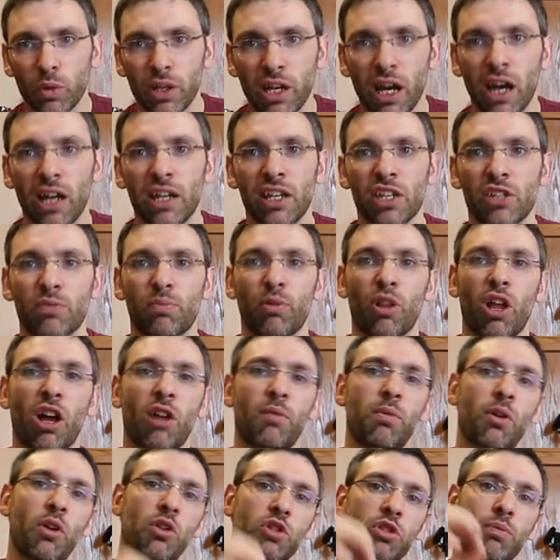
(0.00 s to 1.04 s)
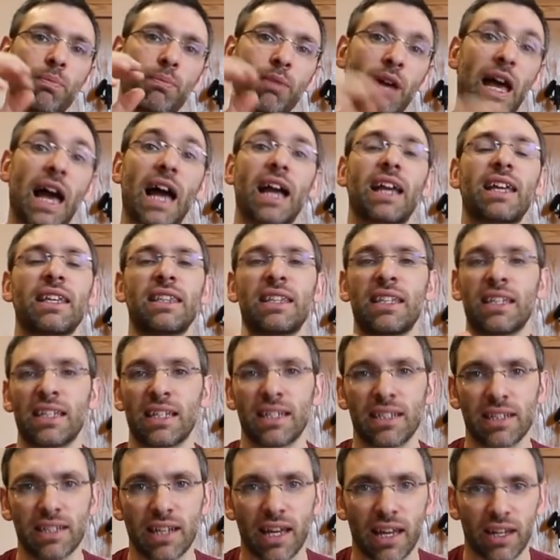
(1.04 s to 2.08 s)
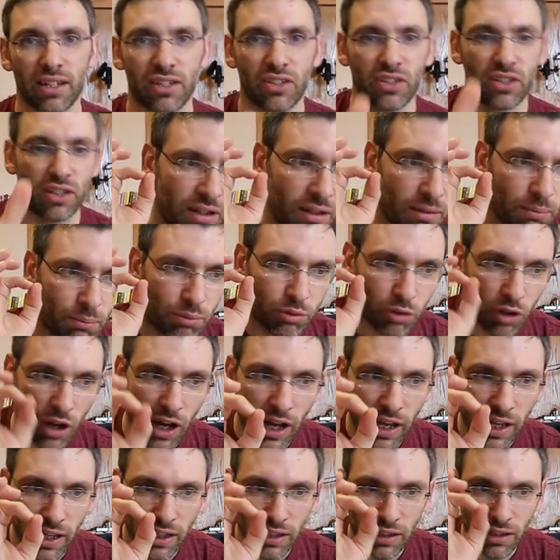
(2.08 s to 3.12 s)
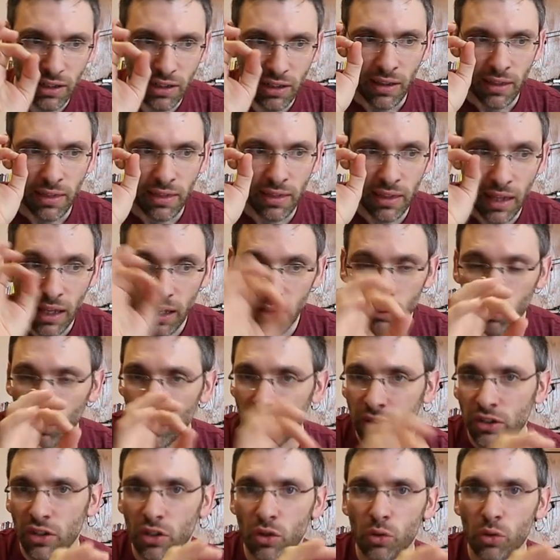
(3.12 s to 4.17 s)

we got his blog post back in the index, Brian then went to